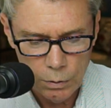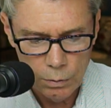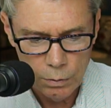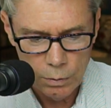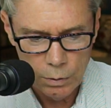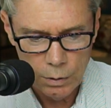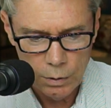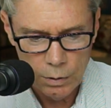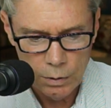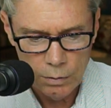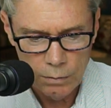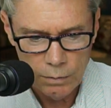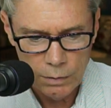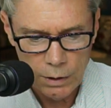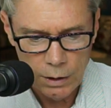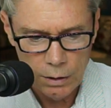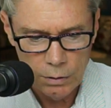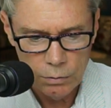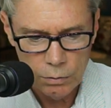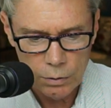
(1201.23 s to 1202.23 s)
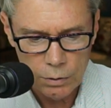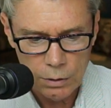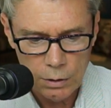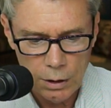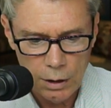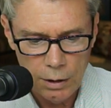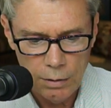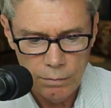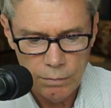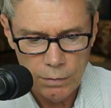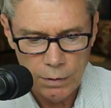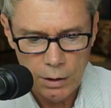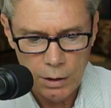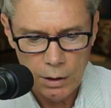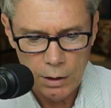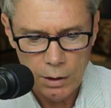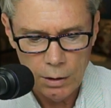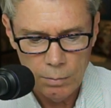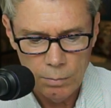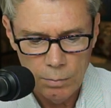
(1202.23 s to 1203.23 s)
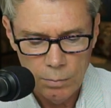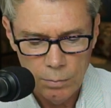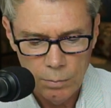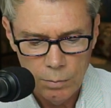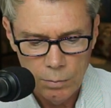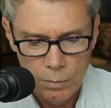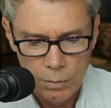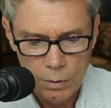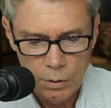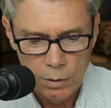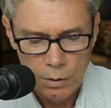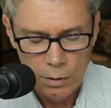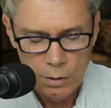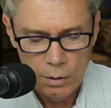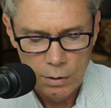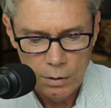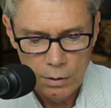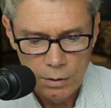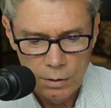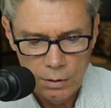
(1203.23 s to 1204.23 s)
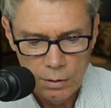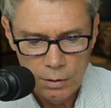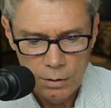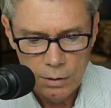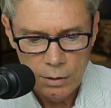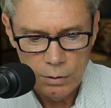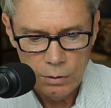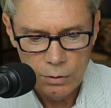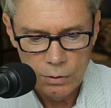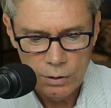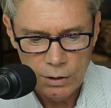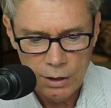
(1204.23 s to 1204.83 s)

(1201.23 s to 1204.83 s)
you live a dangerous life. Uh, did you